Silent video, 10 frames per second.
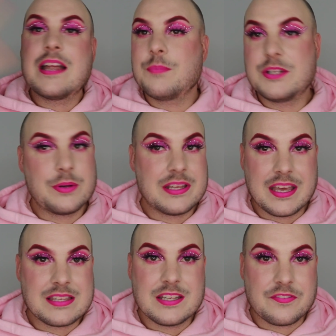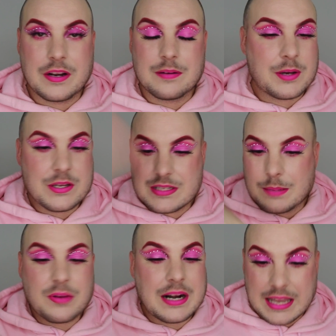We're doing things different because
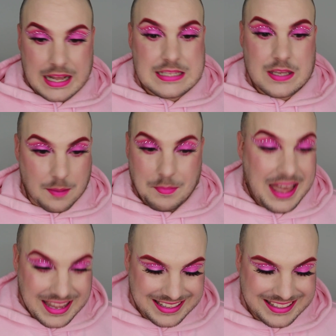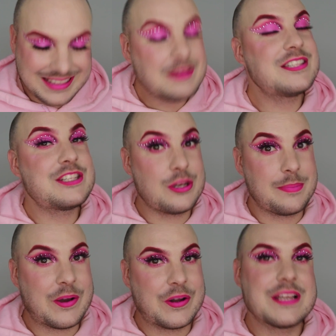I'm running out of time, to
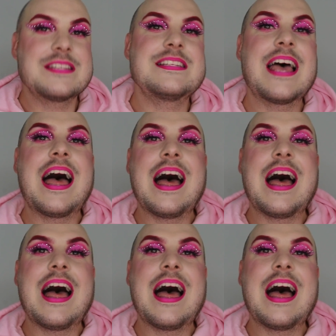be honest.